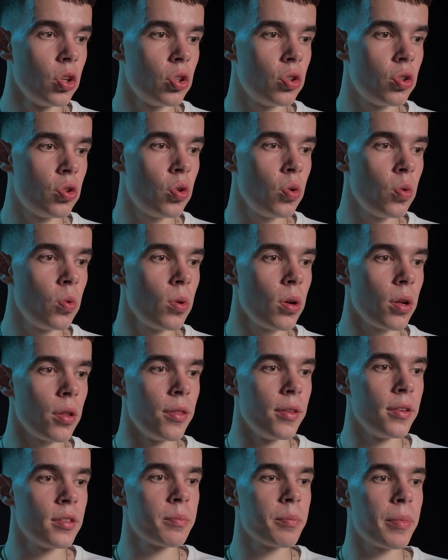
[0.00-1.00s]
to
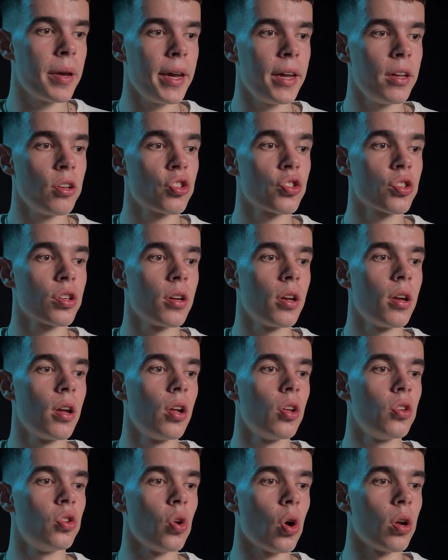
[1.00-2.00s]
this page
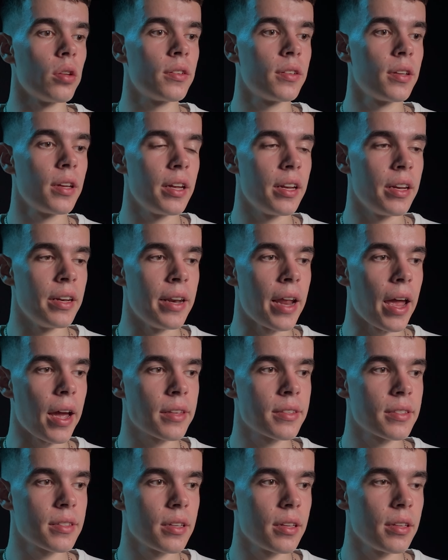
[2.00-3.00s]
dot
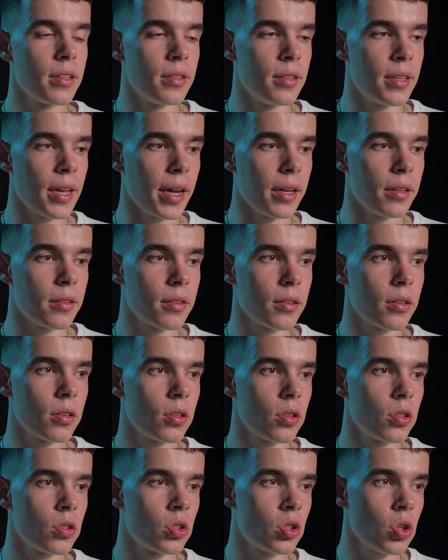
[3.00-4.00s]
next date.
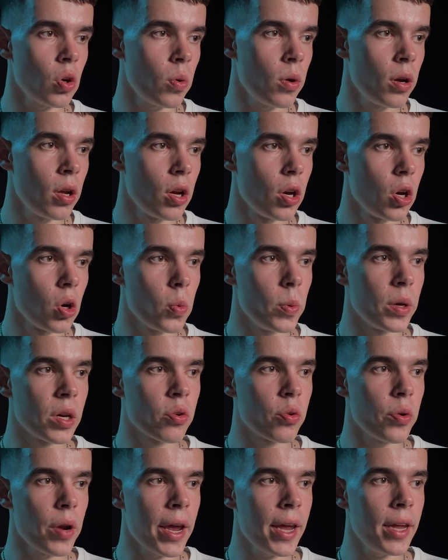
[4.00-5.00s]
So we
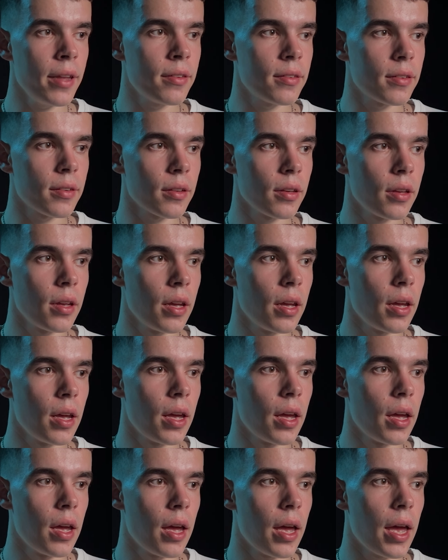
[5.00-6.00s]
create
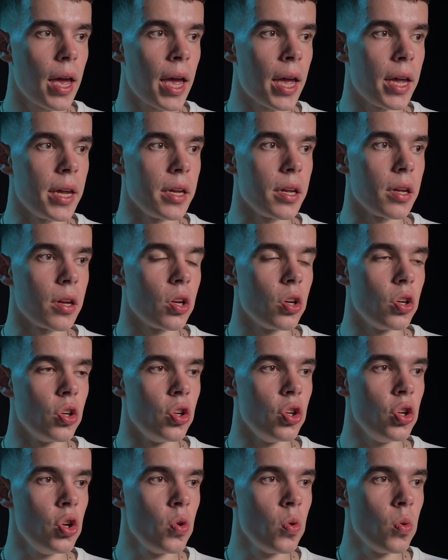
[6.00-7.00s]
a
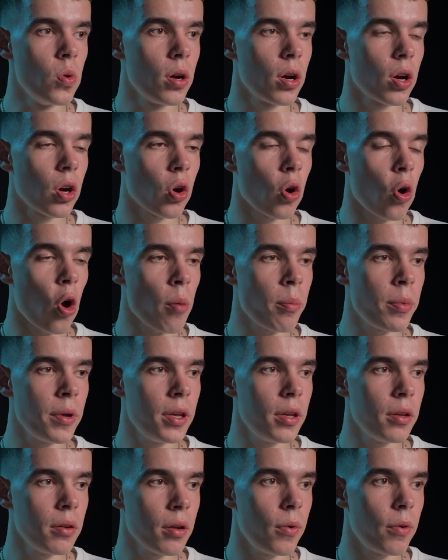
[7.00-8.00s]
new
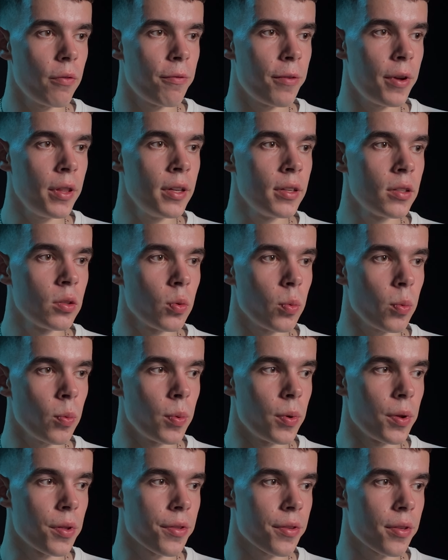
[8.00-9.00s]
copy, fill it
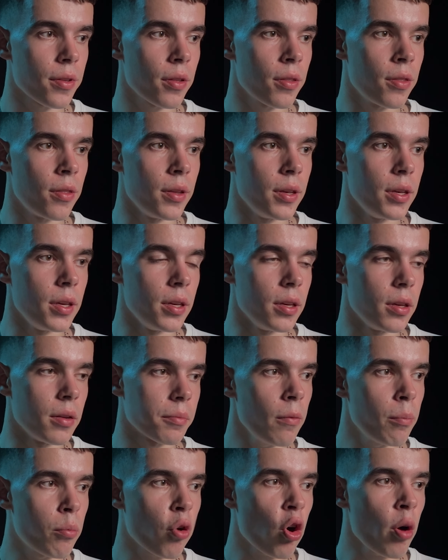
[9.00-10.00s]
with the
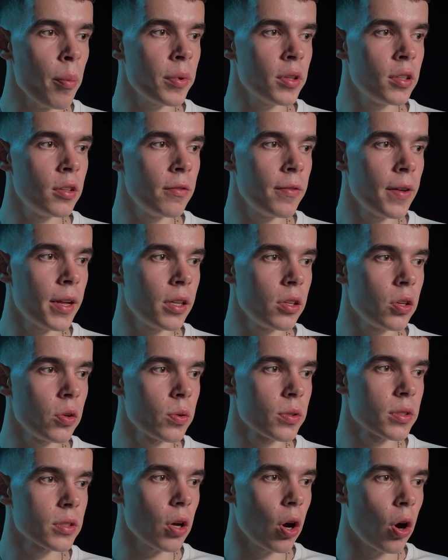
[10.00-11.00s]
property
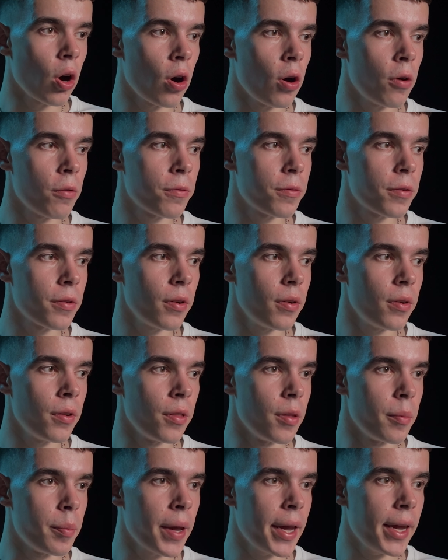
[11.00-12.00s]
values of
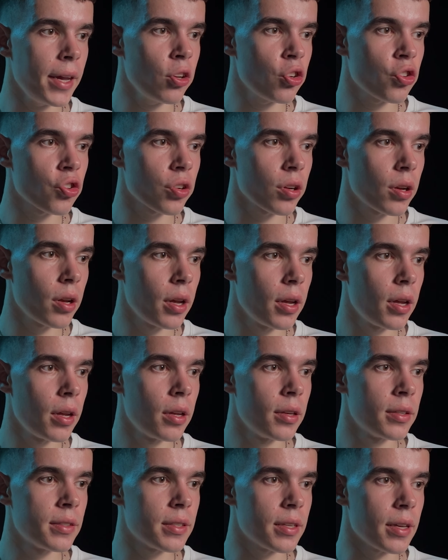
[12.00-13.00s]
the page,
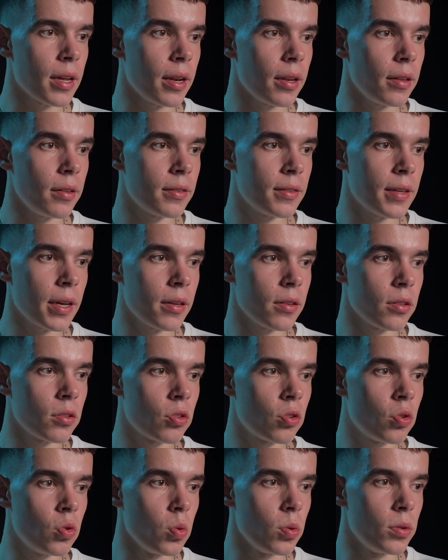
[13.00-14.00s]
set
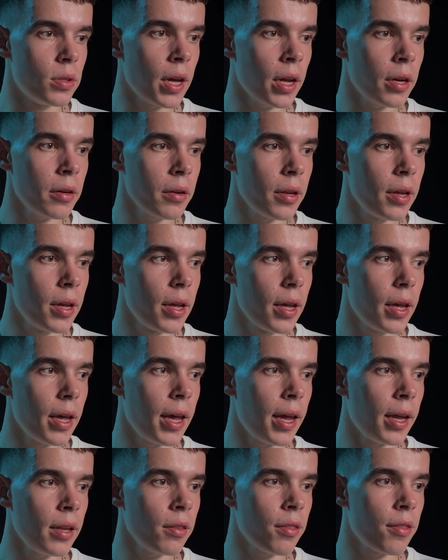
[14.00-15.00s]
it to done,
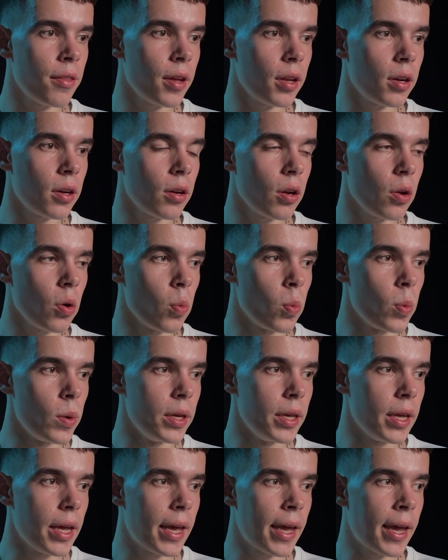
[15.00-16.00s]
and then
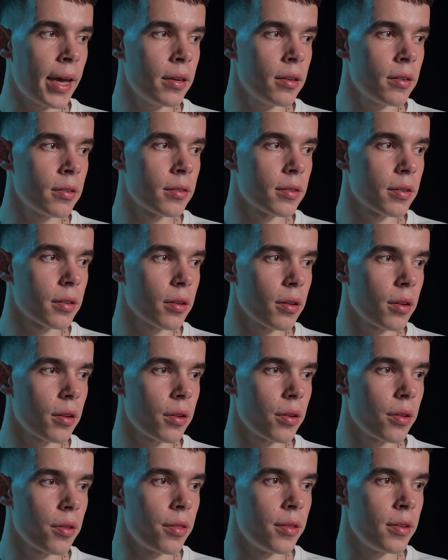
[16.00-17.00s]
we edit
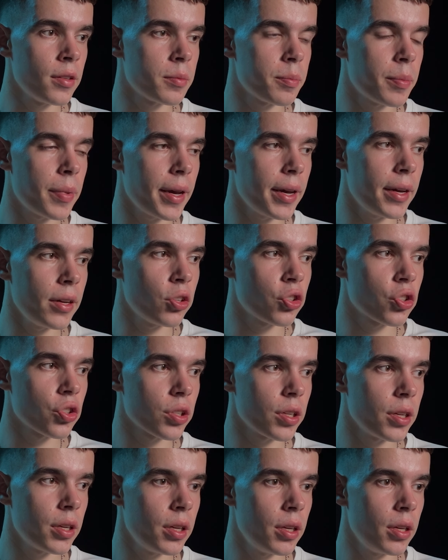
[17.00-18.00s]
this
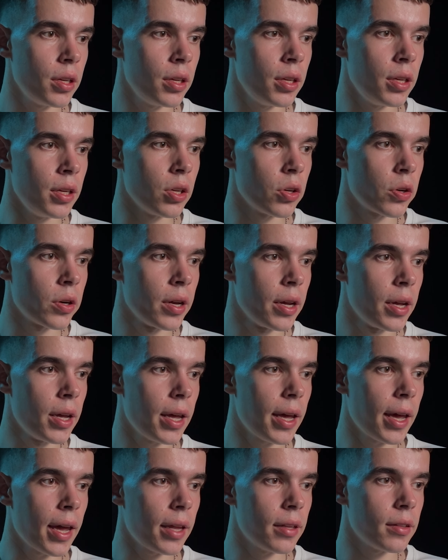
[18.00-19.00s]
page here
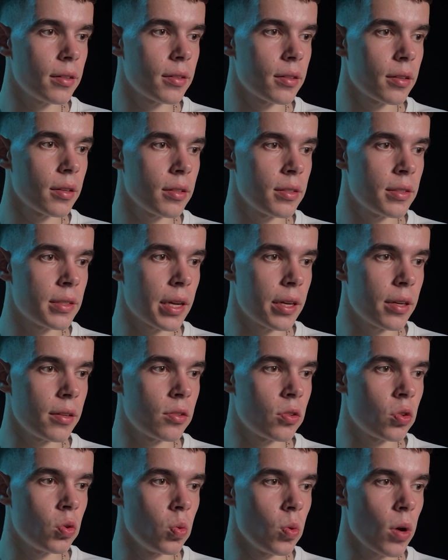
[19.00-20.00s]
and set
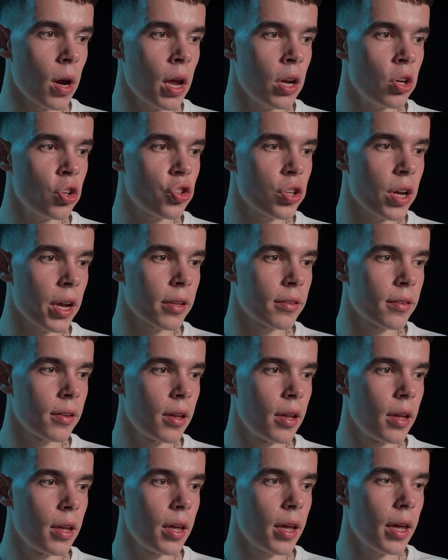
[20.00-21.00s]
it to unchecked
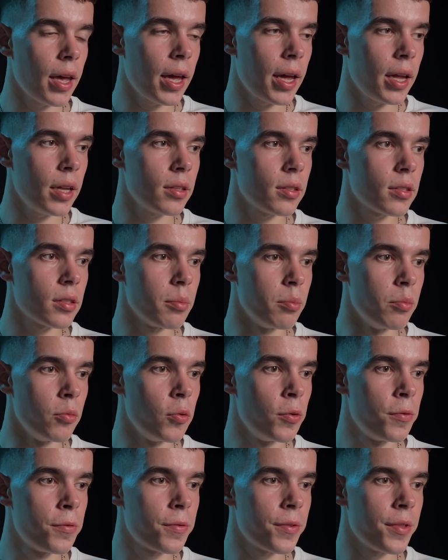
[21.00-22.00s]
and
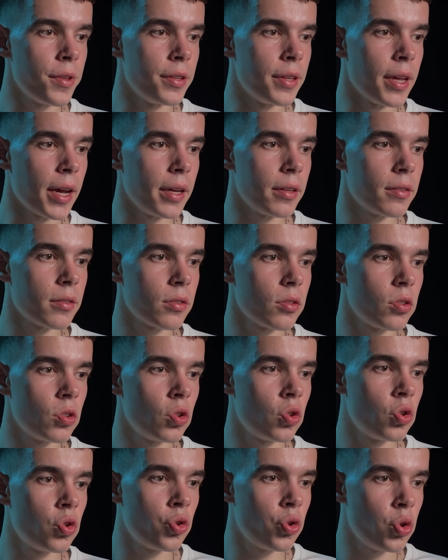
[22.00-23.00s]
move the date
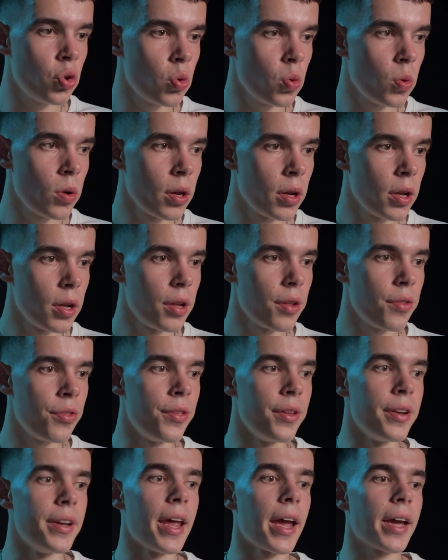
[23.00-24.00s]
to
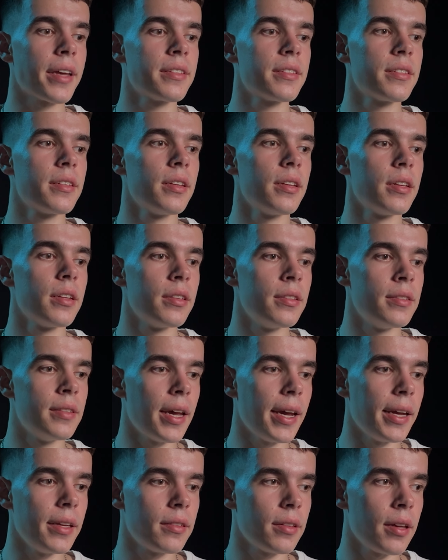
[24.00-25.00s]
the next
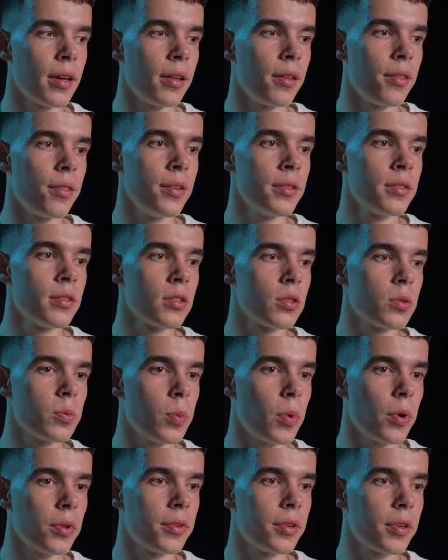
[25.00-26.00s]
date. And this is
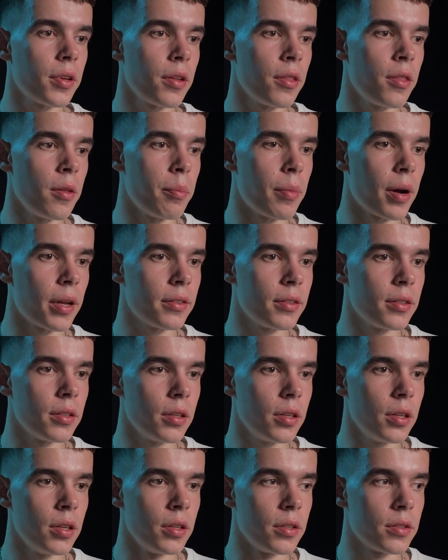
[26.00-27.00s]
what the
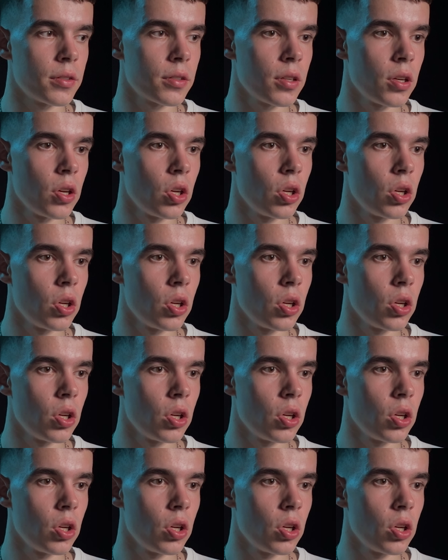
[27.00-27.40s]
button is